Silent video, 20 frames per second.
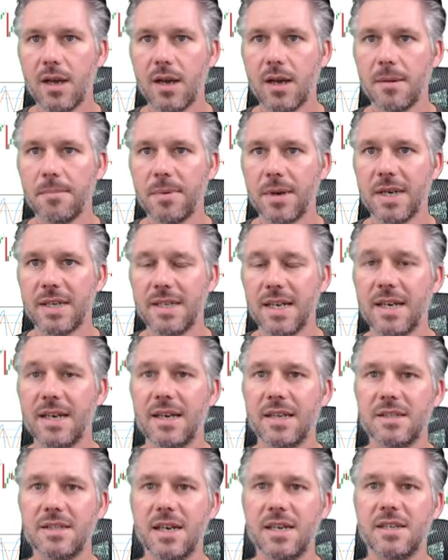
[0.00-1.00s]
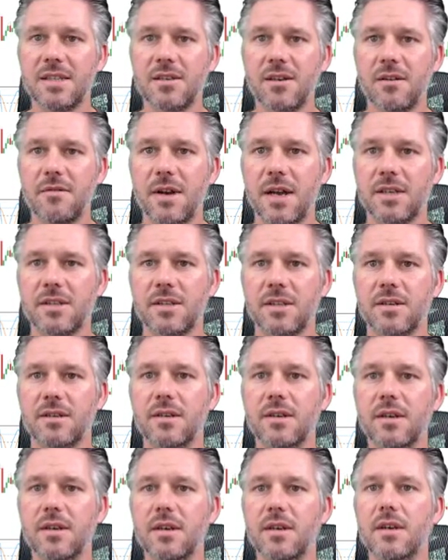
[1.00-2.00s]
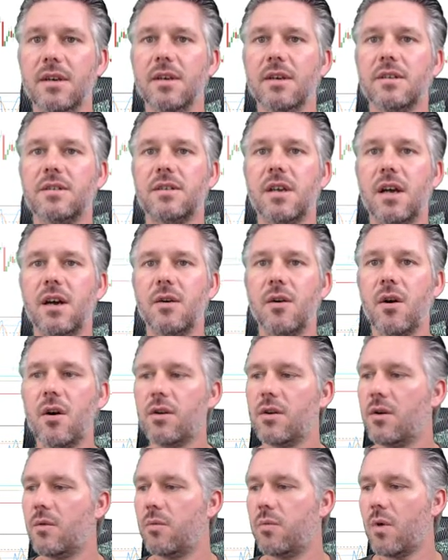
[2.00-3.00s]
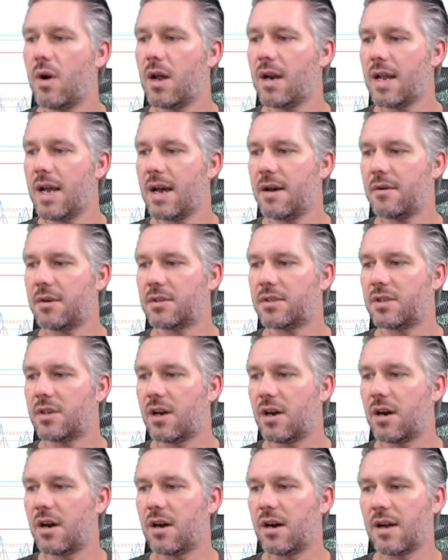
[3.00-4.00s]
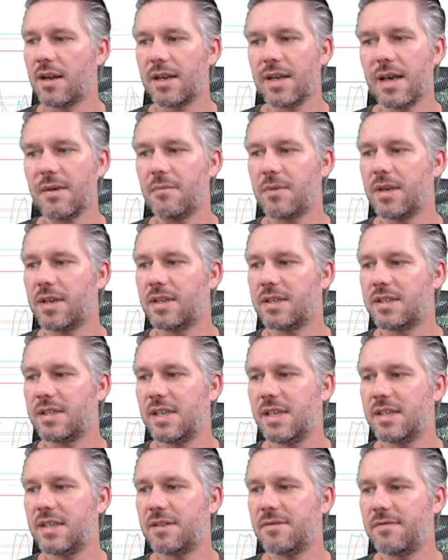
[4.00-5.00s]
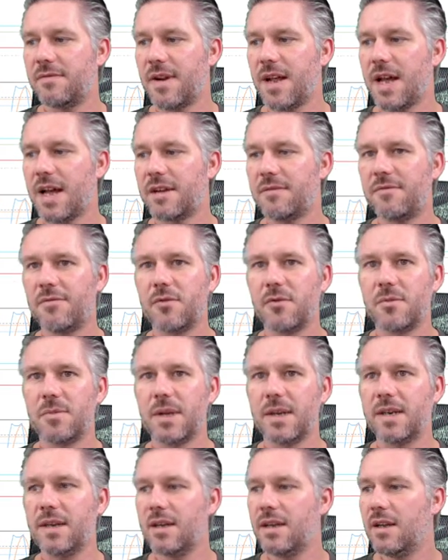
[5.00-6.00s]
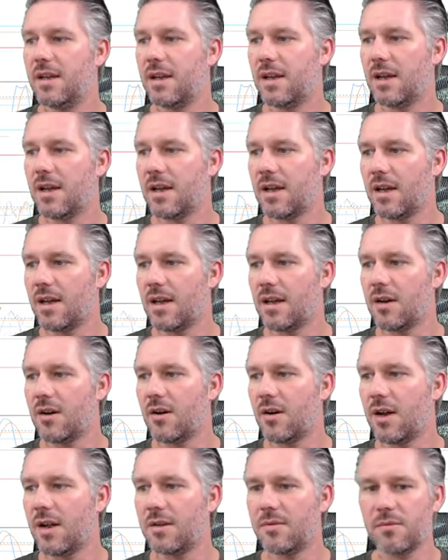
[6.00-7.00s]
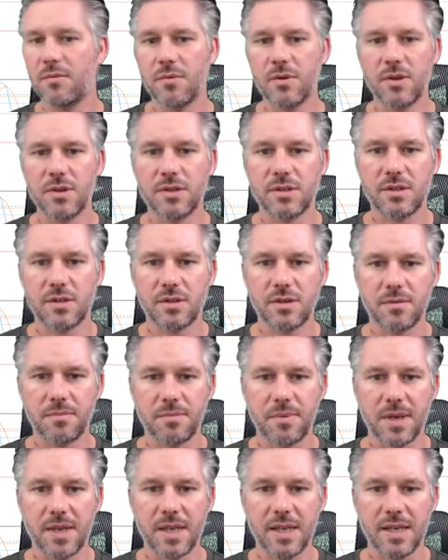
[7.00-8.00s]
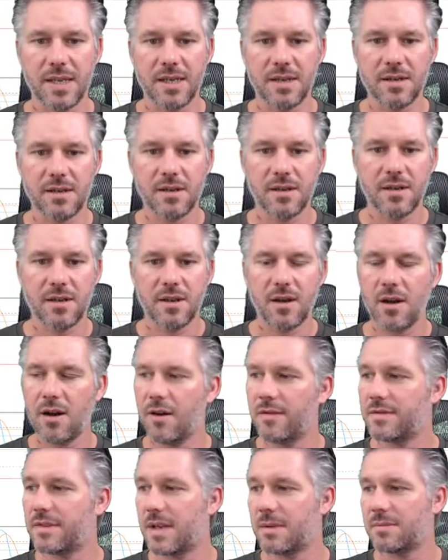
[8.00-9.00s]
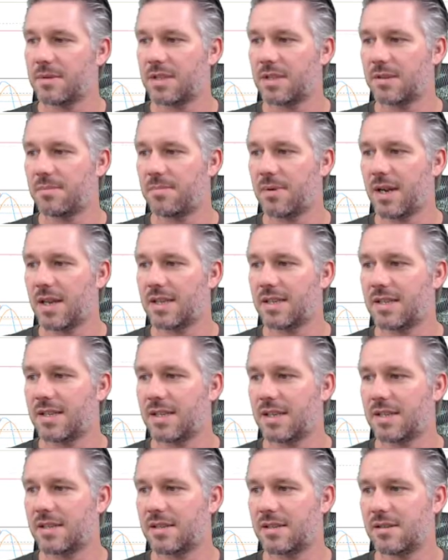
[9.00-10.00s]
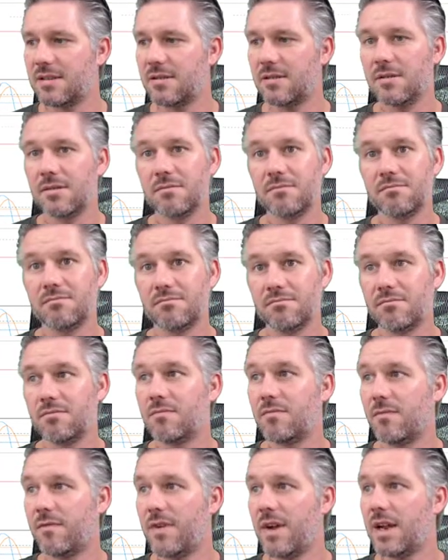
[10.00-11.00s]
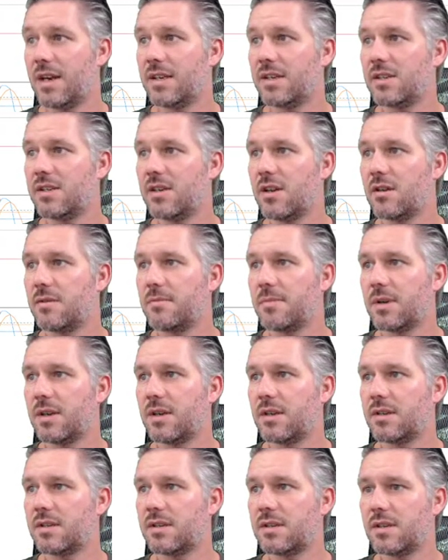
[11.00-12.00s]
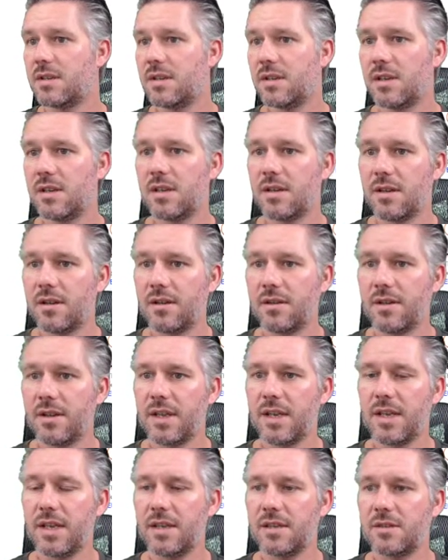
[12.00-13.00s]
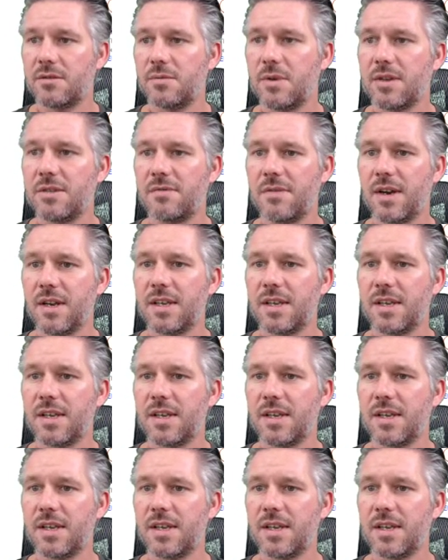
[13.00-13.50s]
but it didn't. It changed direction. So on a 1-hour chart, again, we can see this flag forming, and I would be half tempted to place this fairly soon because the Swiss